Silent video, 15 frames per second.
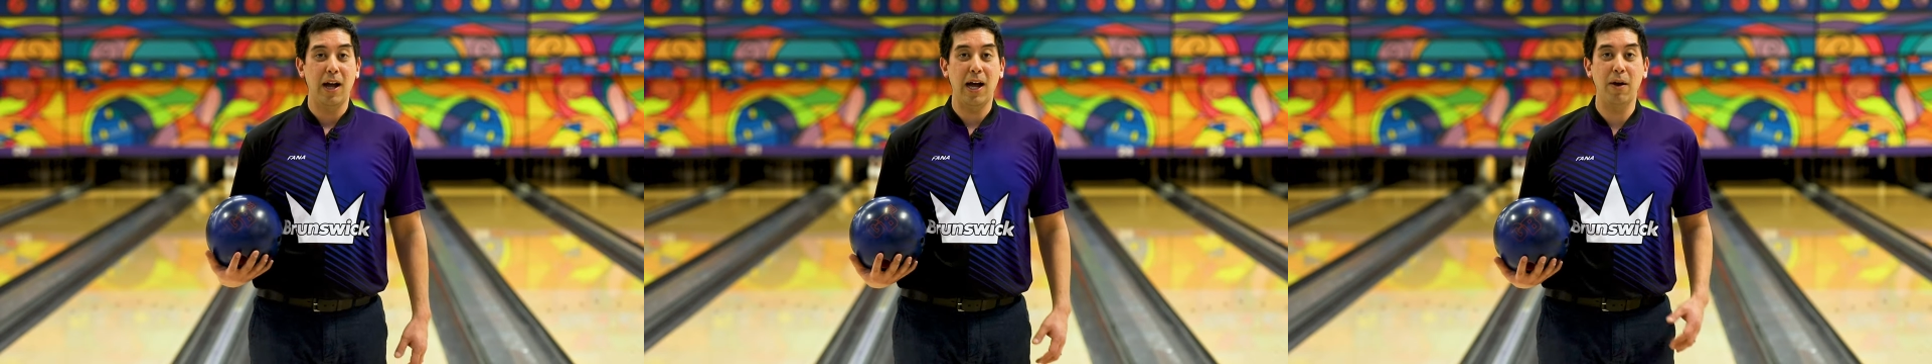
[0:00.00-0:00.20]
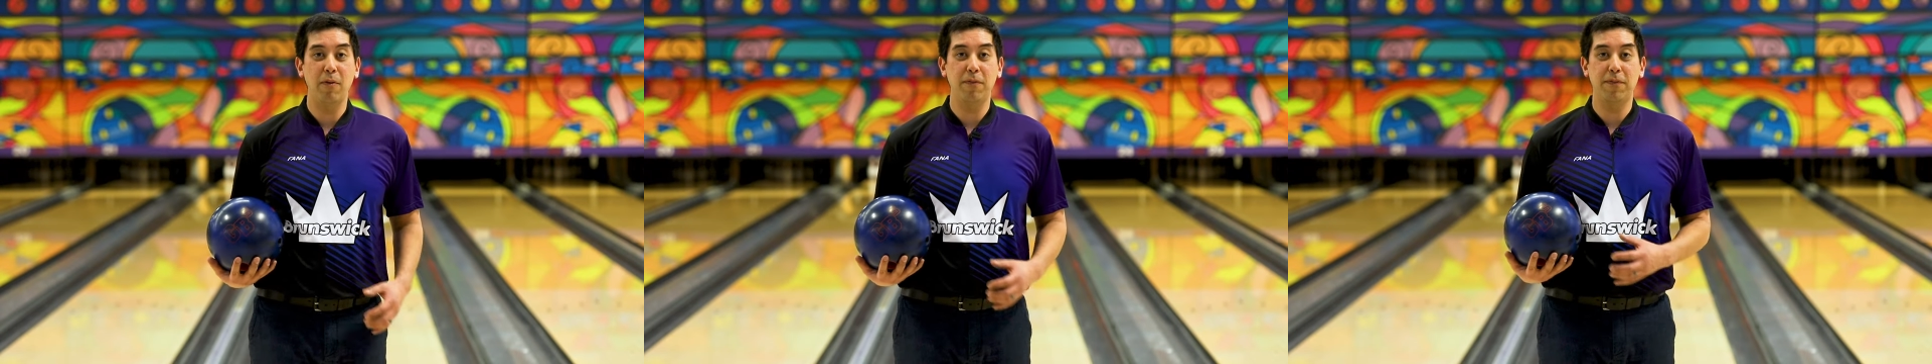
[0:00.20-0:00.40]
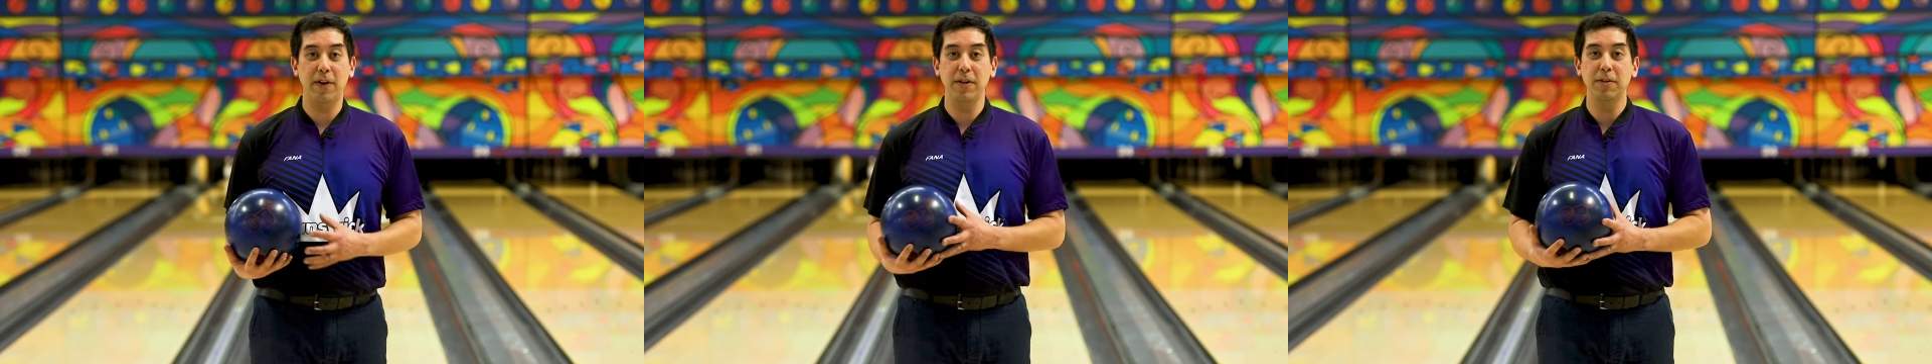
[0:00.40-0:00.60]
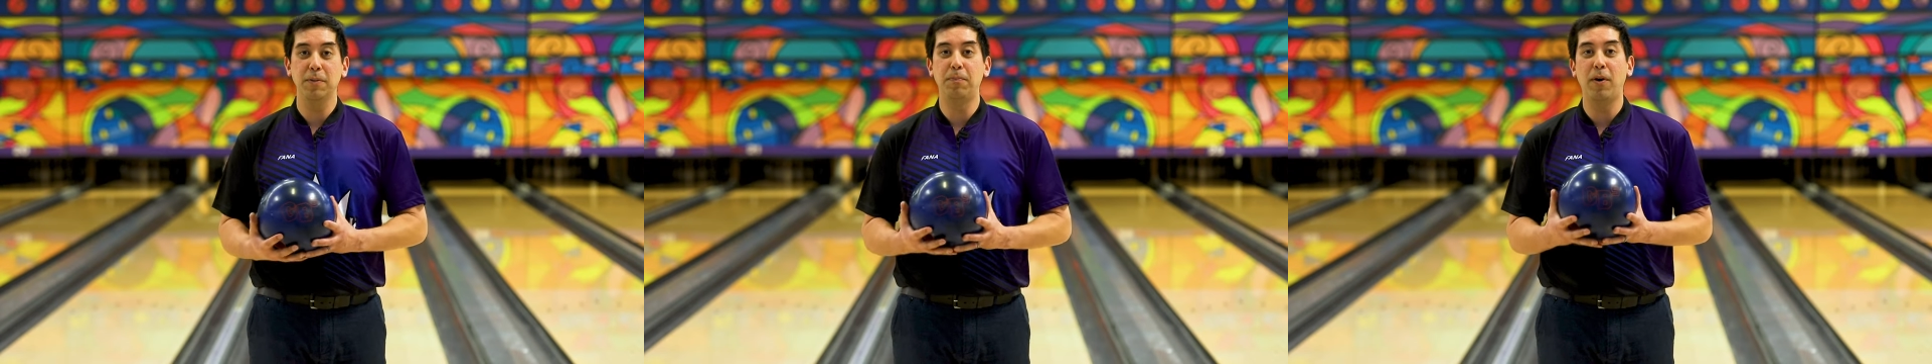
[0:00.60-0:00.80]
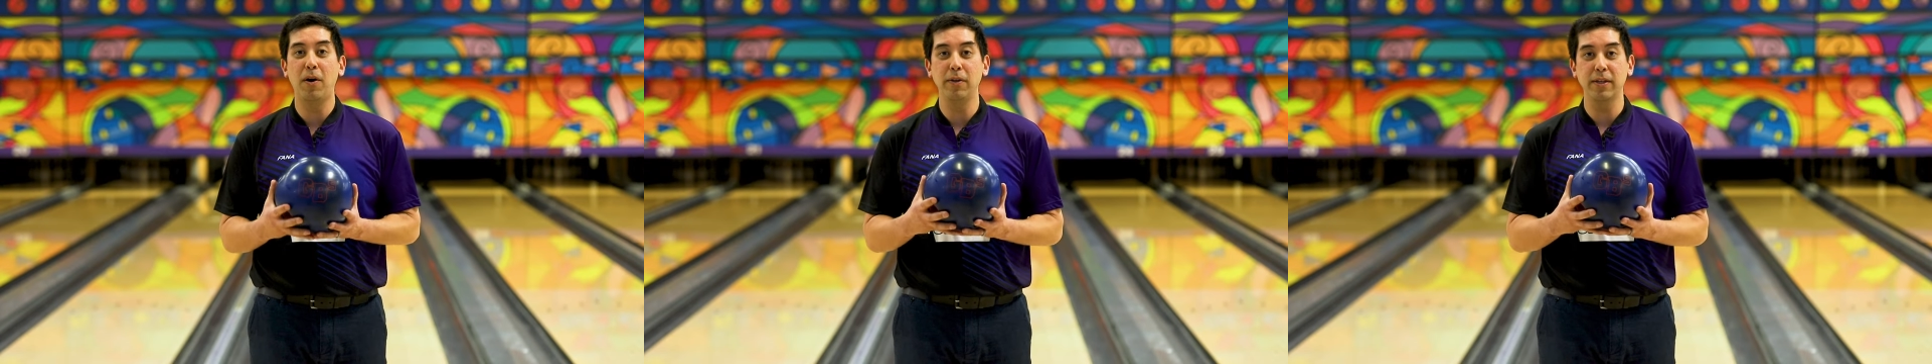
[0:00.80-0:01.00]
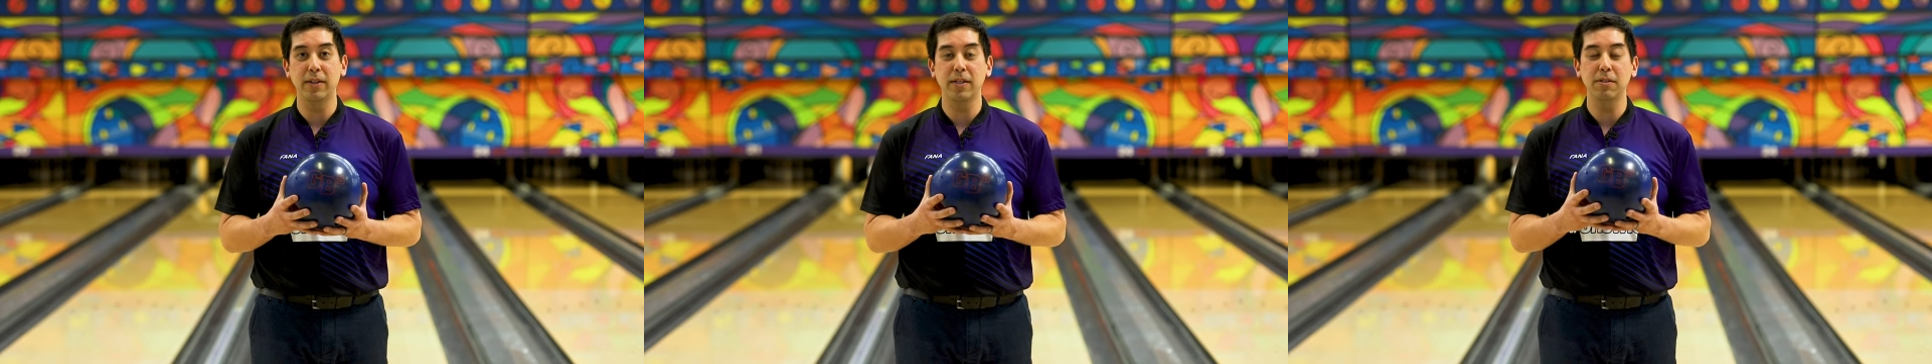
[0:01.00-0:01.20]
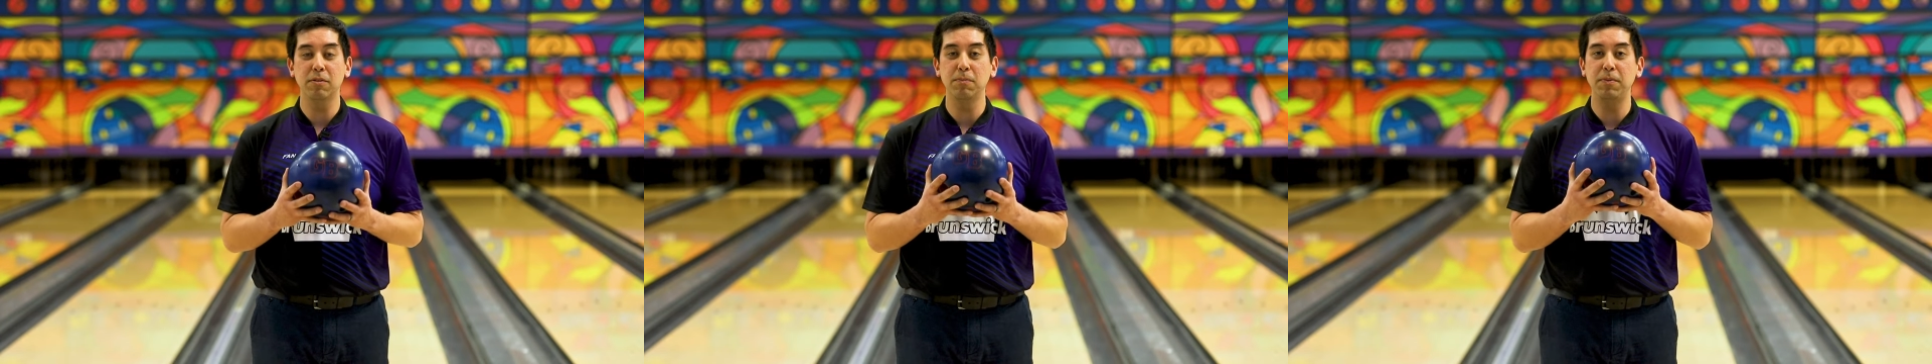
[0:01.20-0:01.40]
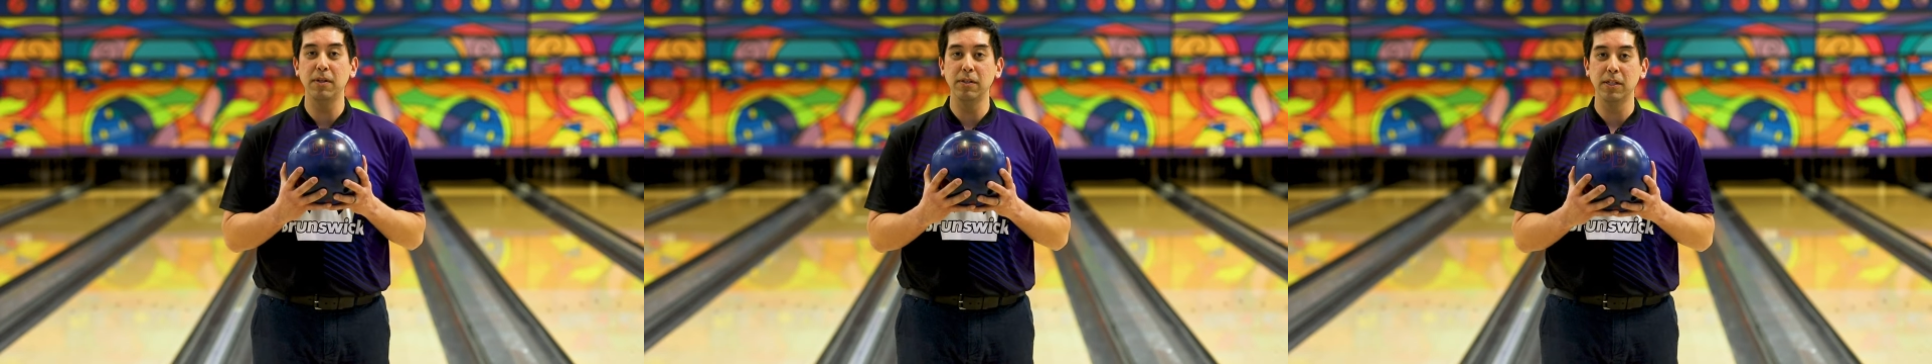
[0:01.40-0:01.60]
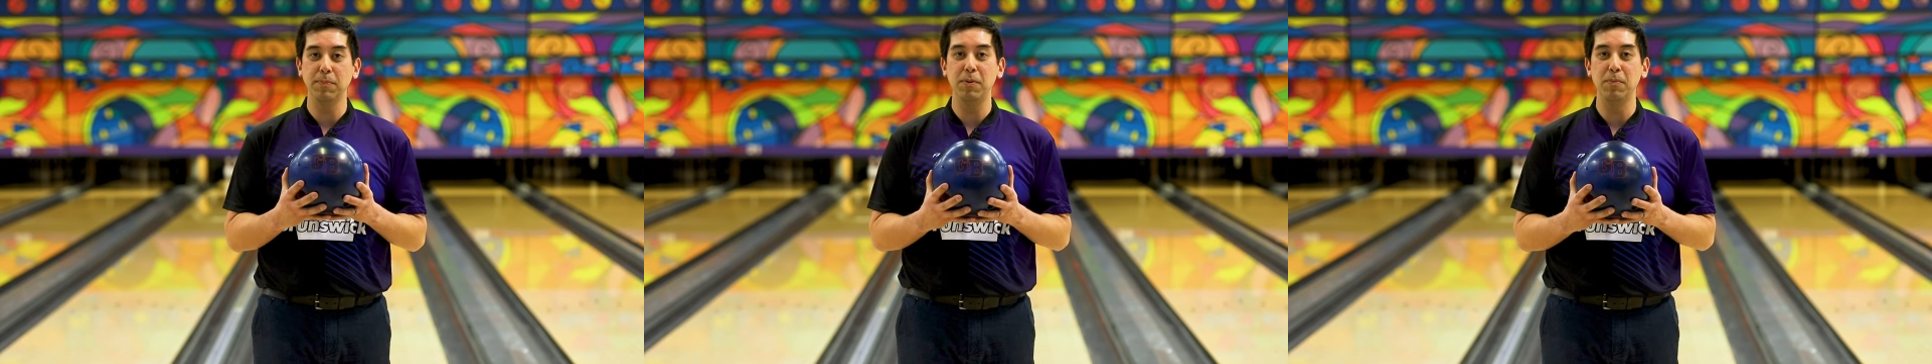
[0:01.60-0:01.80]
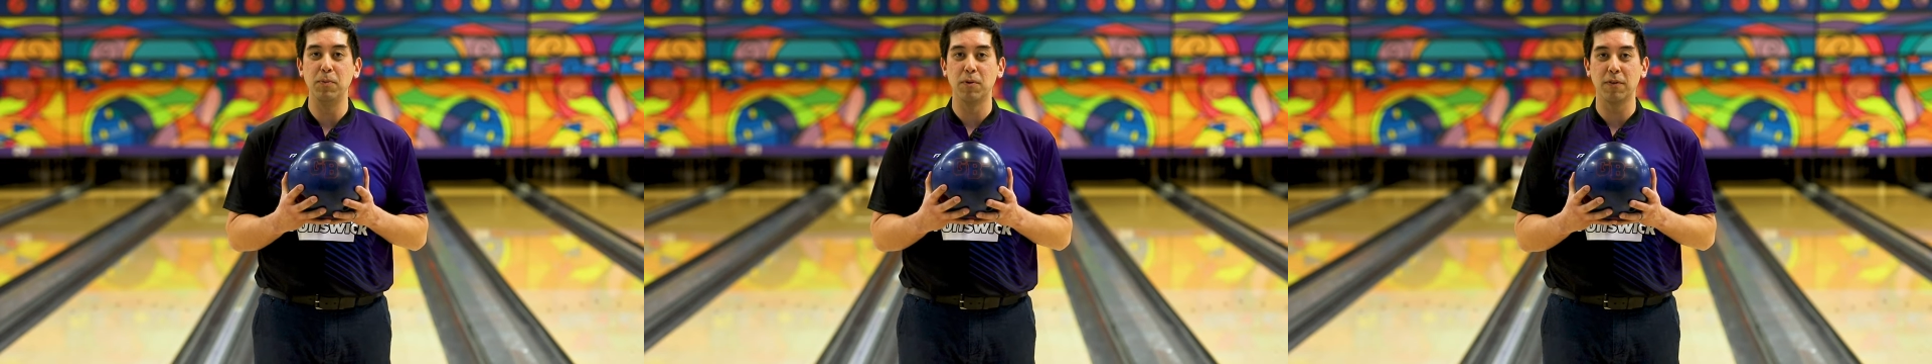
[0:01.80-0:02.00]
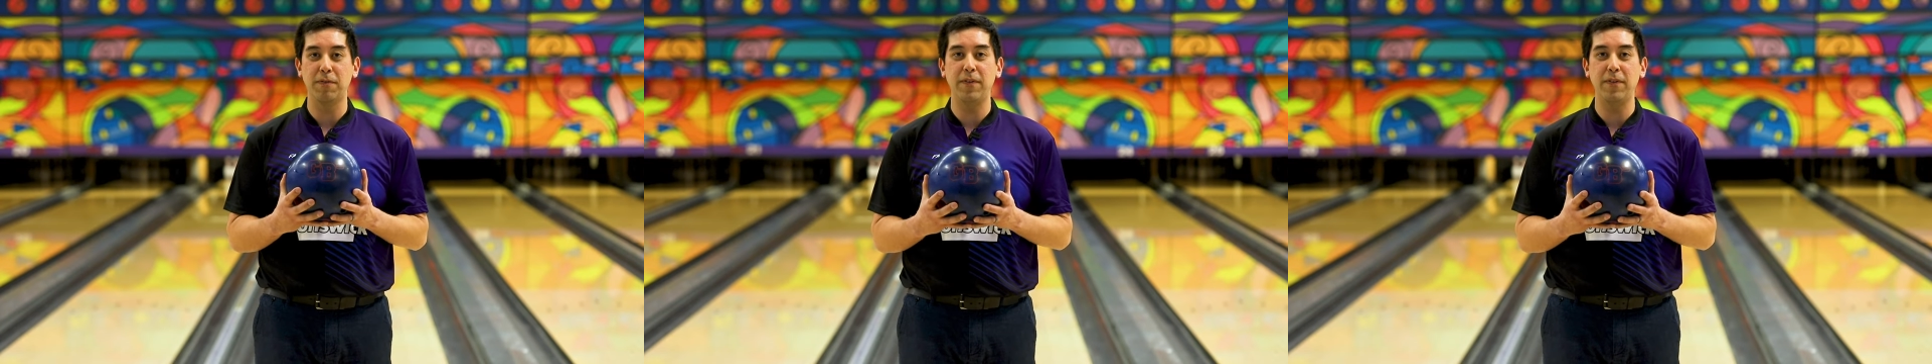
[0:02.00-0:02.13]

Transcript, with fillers: I would find the ball like this would be a little bit more